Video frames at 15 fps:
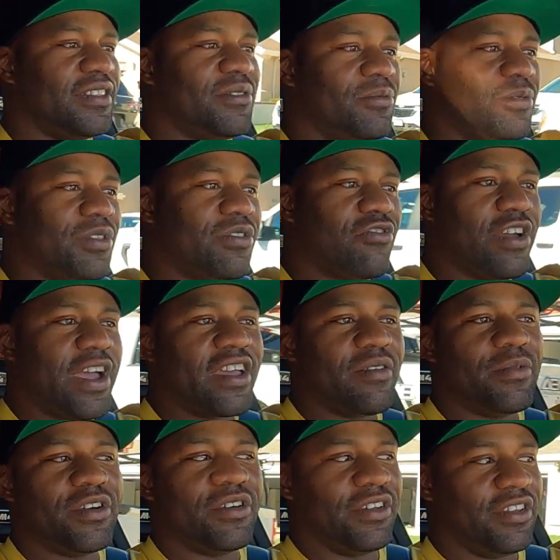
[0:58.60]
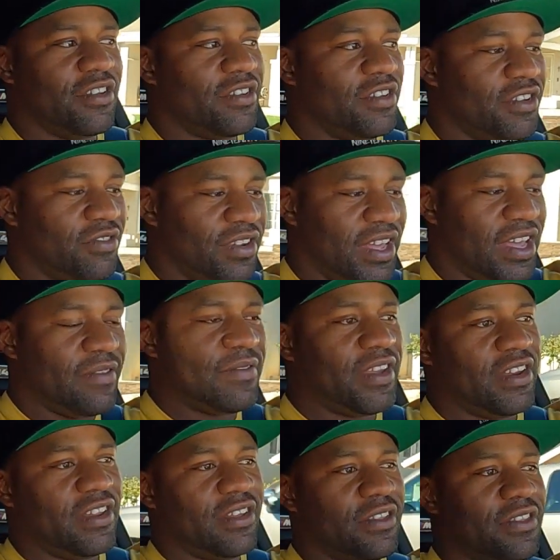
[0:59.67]
With track mode, you don't have
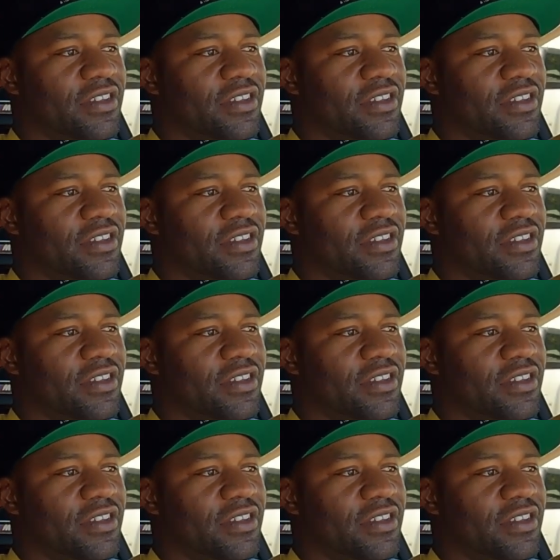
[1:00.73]
any of